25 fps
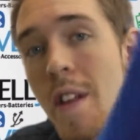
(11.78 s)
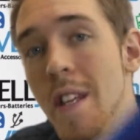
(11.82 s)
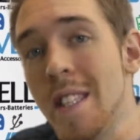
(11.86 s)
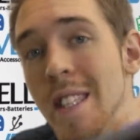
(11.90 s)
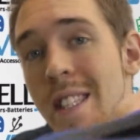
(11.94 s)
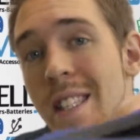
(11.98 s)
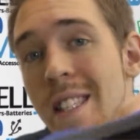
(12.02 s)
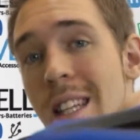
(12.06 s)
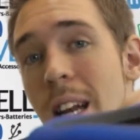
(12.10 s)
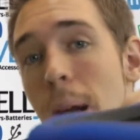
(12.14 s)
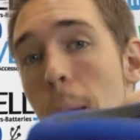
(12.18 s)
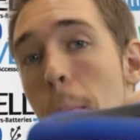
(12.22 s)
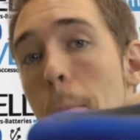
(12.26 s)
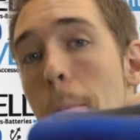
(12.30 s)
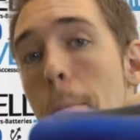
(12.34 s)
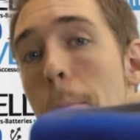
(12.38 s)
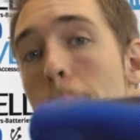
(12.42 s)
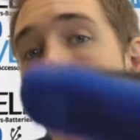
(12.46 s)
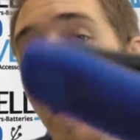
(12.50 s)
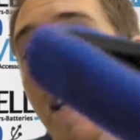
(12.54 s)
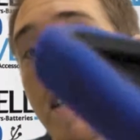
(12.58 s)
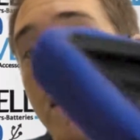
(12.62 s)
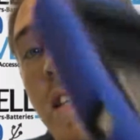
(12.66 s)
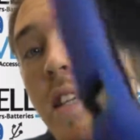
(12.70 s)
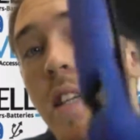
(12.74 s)
This is an
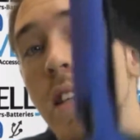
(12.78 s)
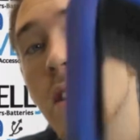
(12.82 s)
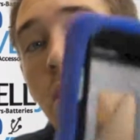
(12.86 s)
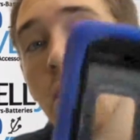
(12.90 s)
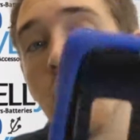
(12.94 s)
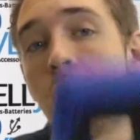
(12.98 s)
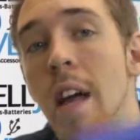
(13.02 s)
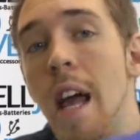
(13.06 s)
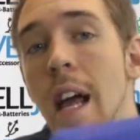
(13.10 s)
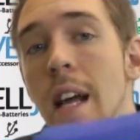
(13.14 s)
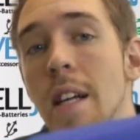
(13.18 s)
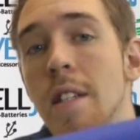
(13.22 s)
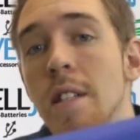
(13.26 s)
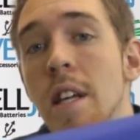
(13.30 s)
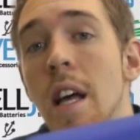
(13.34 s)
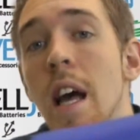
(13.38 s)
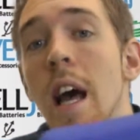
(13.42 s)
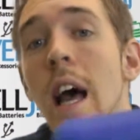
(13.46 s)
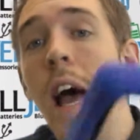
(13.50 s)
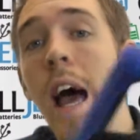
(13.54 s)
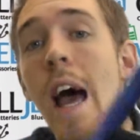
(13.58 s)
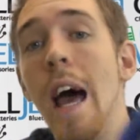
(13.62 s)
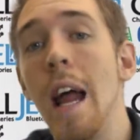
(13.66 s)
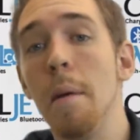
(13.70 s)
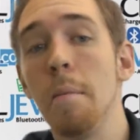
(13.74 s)
amazing little case
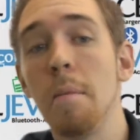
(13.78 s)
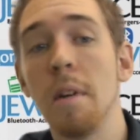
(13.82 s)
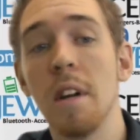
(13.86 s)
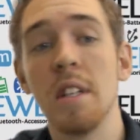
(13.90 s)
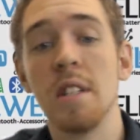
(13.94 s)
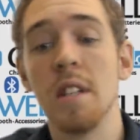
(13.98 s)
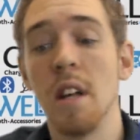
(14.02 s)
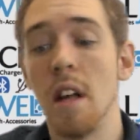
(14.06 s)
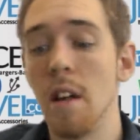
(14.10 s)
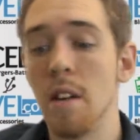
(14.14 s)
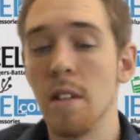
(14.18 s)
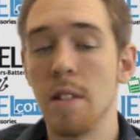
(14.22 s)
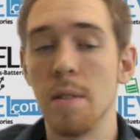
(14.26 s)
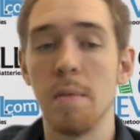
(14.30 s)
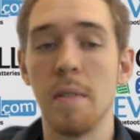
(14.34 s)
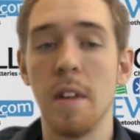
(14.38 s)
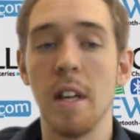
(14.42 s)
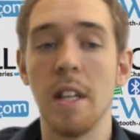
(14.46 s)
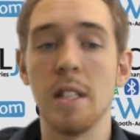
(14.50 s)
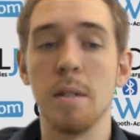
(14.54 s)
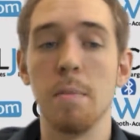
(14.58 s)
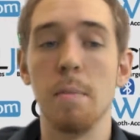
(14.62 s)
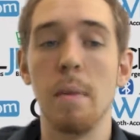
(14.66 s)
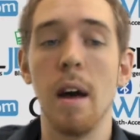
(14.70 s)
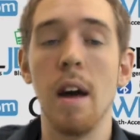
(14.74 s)
and I'm going to tell you some
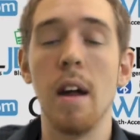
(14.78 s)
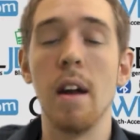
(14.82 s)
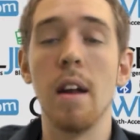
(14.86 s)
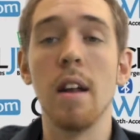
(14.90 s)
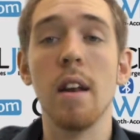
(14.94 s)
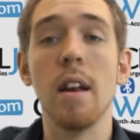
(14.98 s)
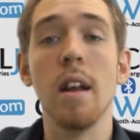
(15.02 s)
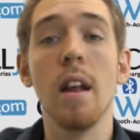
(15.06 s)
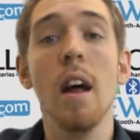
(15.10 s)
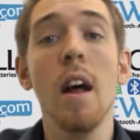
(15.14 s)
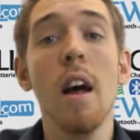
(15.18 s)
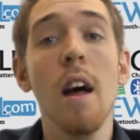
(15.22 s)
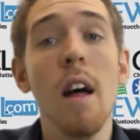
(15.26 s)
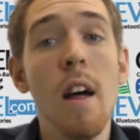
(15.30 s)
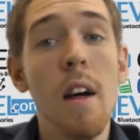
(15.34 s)
things about it.